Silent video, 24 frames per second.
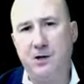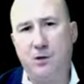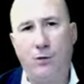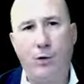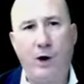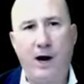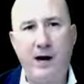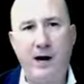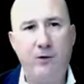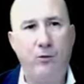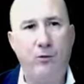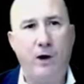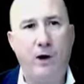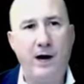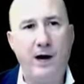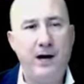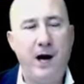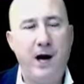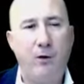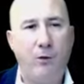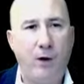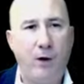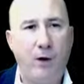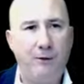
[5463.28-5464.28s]
why or why
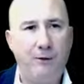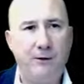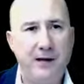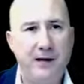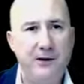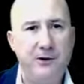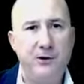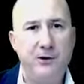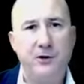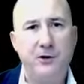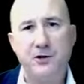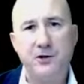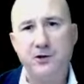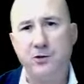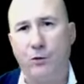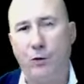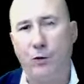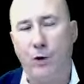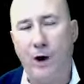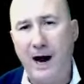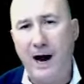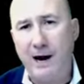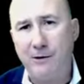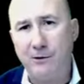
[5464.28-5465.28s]
not? Why would I do this or
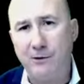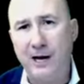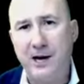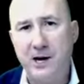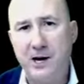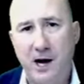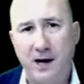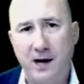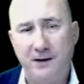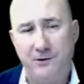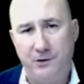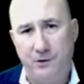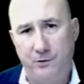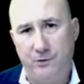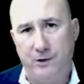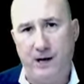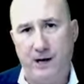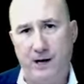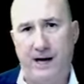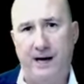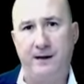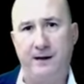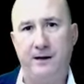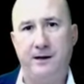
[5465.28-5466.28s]
why would I not do
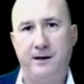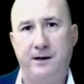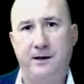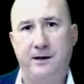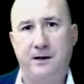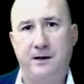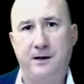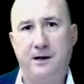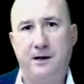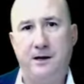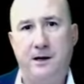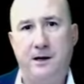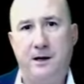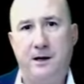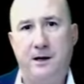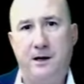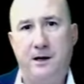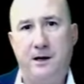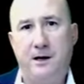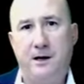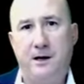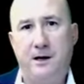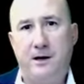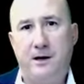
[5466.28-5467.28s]
that?
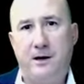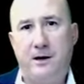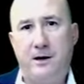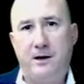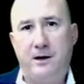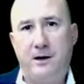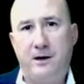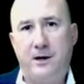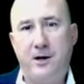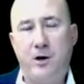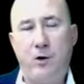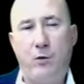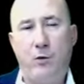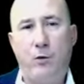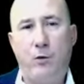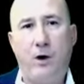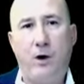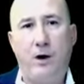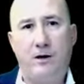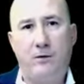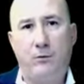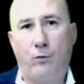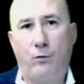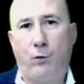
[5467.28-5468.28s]

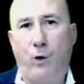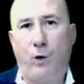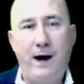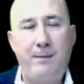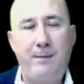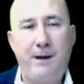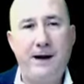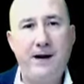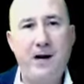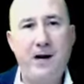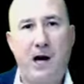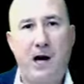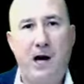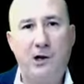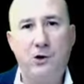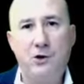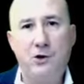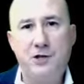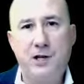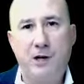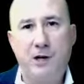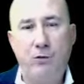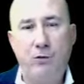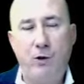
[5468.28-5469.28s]
Why am I not
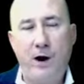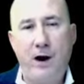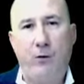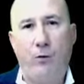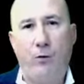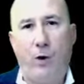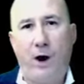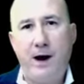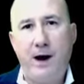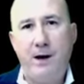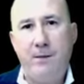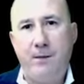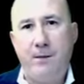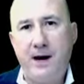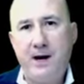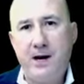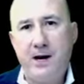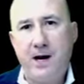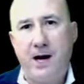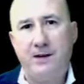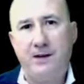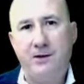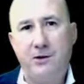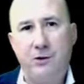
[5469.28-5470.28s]
losing weight? Why am I
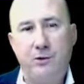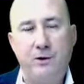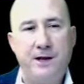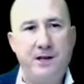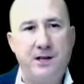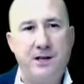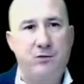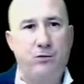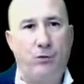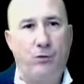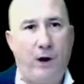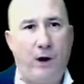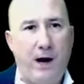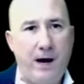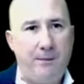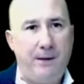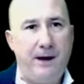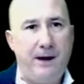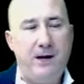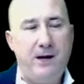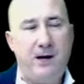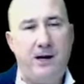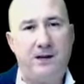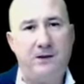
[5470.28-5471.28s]
not doing this? Why am I
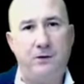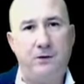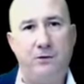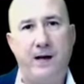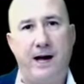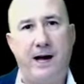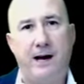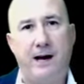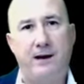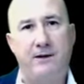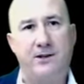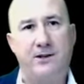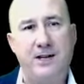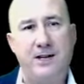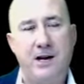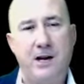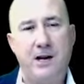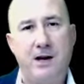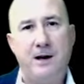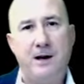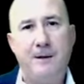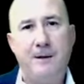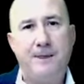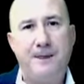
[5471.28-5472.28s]
not doing that? And see,
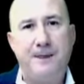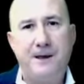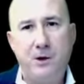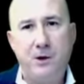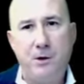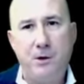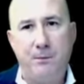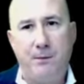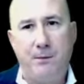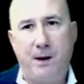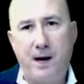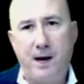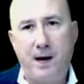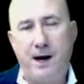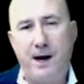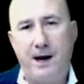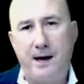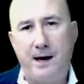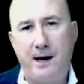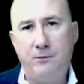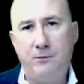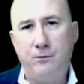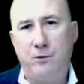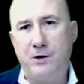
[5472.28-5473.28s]
your mind, when